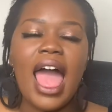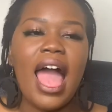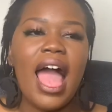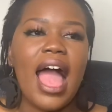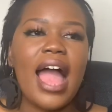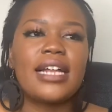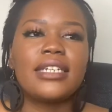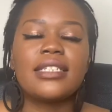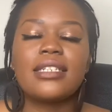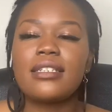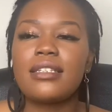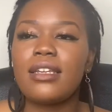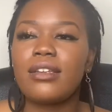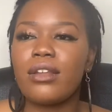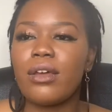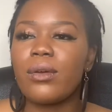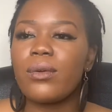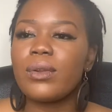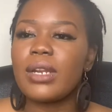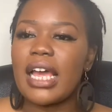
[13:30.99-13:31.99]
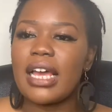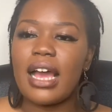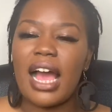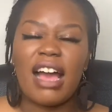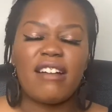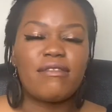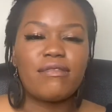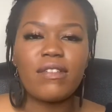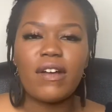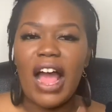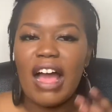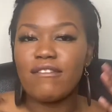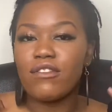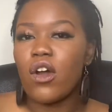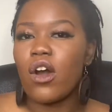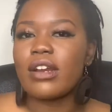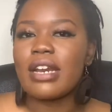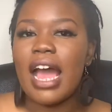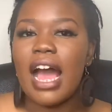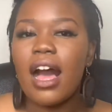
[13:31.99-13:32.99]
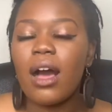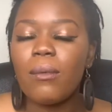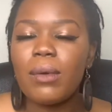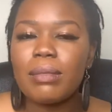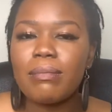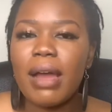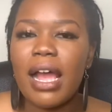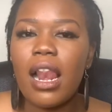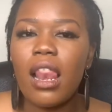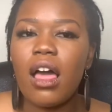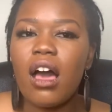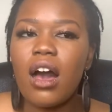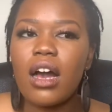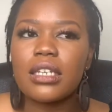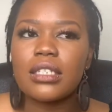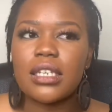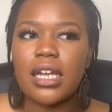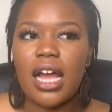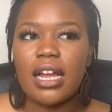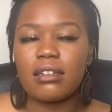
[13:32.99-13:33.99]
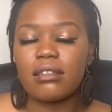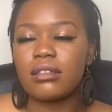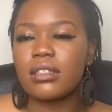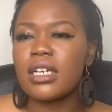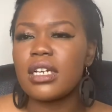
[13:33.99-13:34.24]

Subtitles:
And you know, like I've gone out with my locks and